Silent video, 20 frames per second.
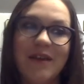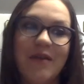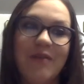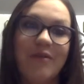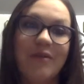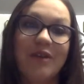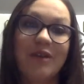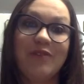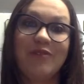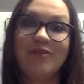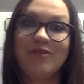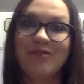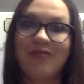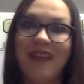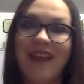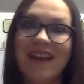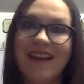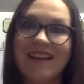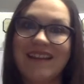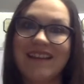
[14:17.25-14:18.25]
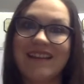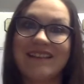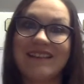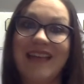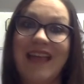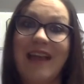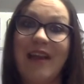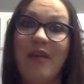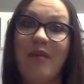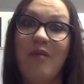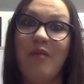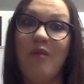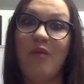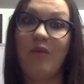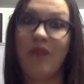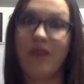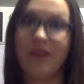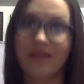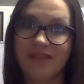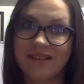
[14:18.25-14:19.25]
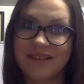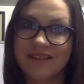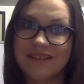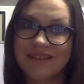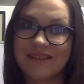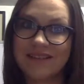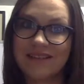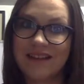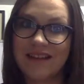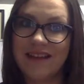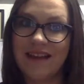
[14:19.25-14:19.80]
where you tried this and it worked.